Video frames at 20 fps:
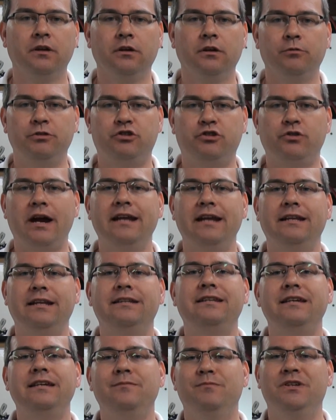We tried to
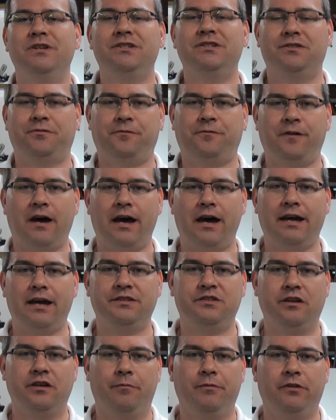demystify
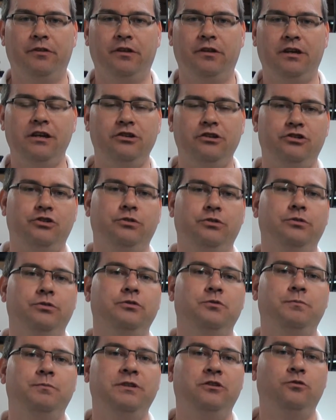some of the
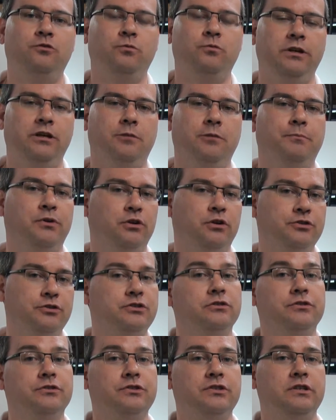issues between a
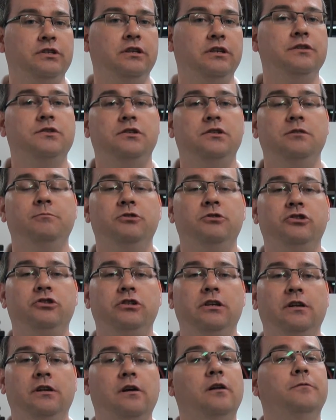personal CNC
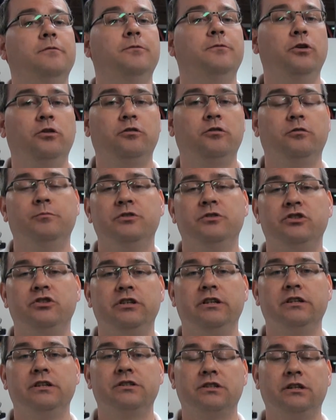machine and a vertical
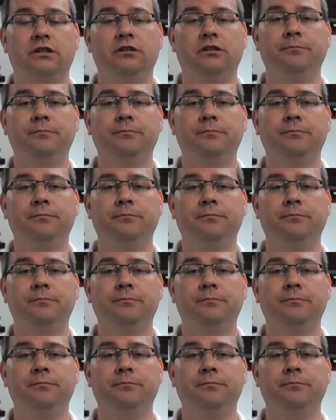machining center.